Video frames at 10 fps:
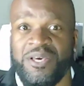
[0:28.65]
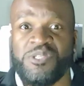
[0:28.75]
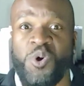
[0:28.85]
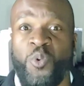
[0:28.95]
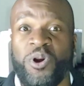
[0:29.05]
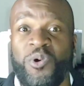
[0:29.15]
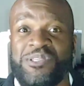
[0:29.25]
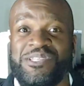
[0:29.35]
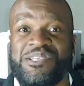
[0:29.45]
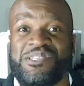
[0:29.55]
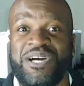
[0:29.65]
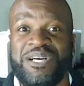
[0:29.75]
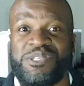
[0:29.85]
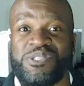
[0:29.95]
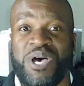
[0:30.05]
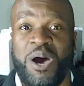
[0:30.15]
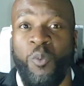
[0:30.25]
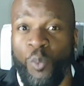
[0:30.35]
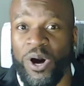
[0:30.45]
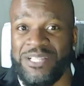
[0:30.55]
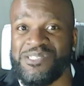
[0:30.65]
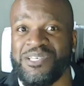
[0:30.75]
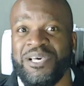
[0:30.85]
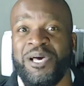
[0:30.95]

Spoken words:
So we're going to discuss what